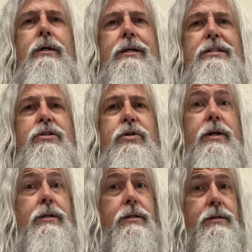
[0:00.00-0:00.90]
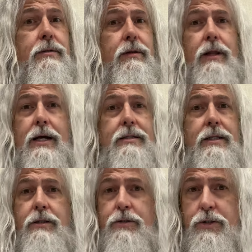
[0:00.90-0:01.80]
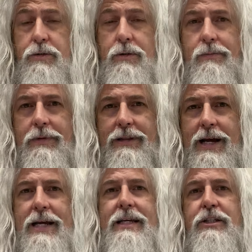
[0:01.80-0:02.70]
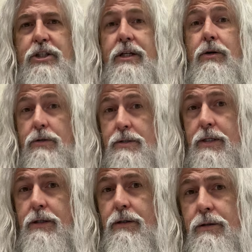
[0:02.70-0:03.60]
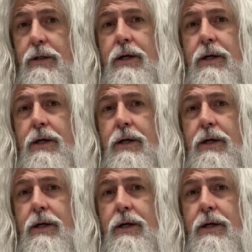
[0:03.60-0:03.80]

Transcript: is trying to lie, cheat, or steal,